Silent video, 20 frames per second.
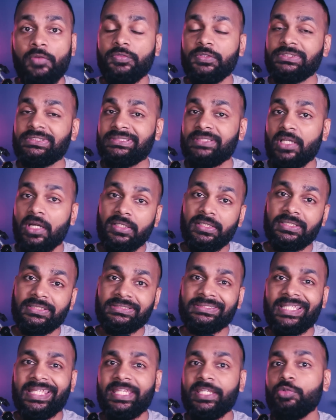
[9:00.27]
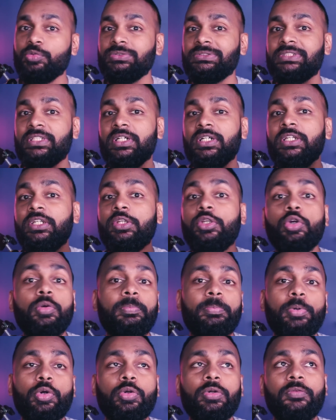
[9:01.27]
For starters, they used the
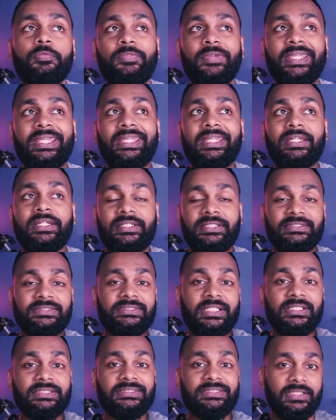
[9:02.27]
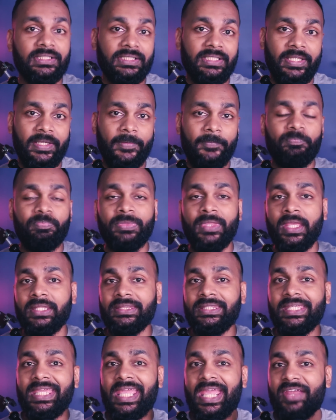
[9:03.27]
loophole we discussed earlier.
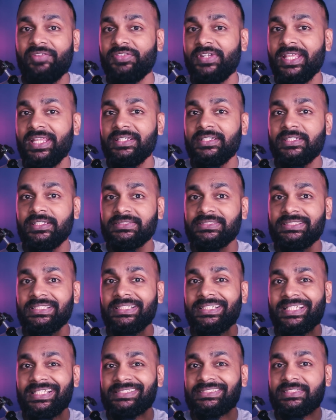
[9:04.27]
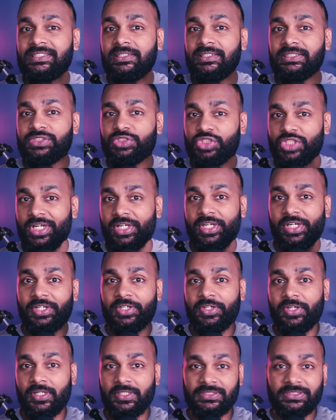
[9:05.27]
The FDA doesn't test the generic
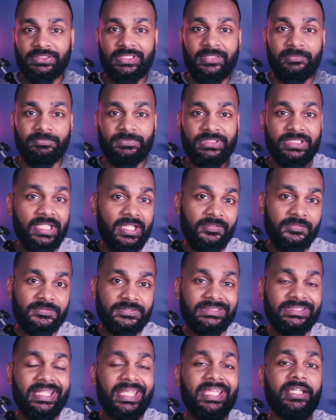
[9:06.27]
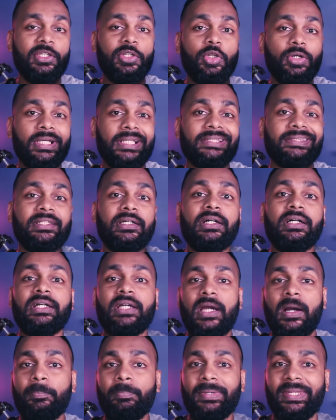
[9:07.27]
drugs themselves, they look at the
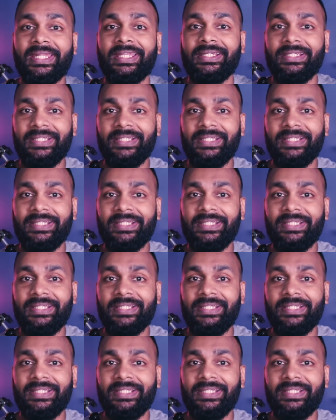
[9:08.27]
company